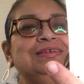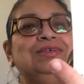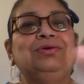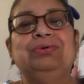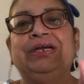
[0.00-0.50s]

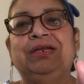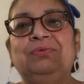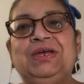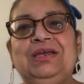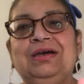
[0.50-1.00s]
So,
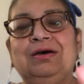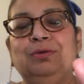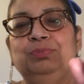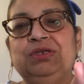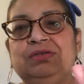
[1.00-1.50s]
anyway,
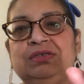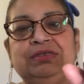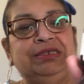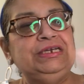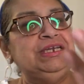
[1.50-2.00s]
this is
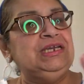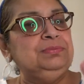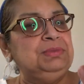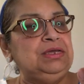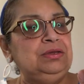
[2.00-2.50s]
the
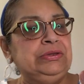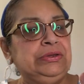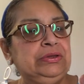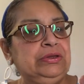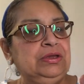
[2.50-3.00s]
Gimme,
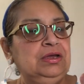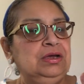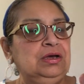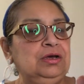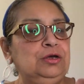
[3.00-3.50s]

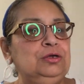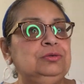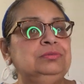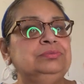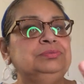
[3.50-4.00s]
I
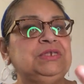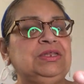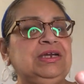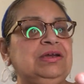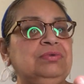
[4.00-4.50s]

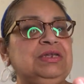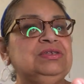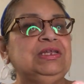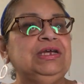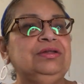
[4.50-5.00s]
think I already
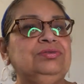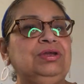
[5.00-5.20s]
said that.